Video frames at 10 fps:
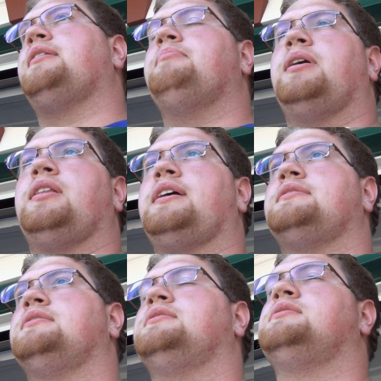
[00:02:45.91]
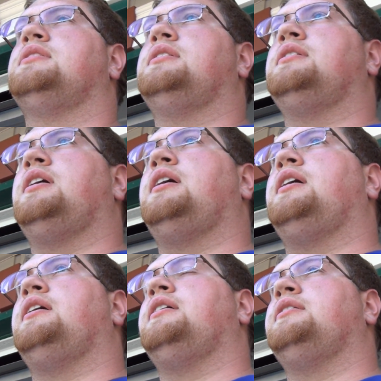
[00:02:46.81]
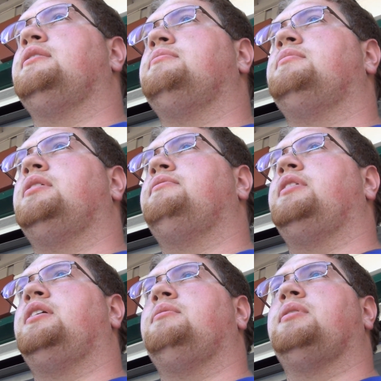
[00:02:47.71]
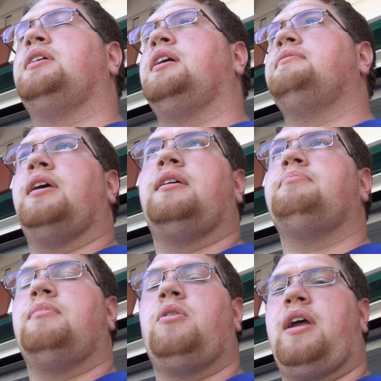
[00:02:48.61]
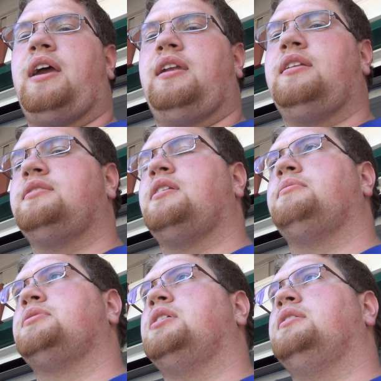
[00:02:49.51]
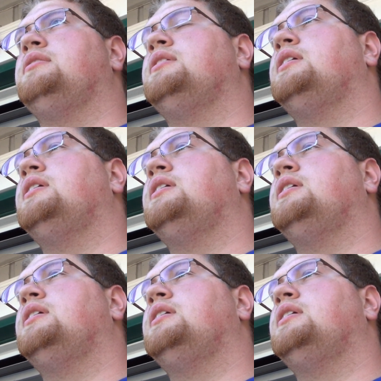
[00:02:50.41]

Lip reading: gave them my license and the VIN and whatnot, they okayed it. They said it was good.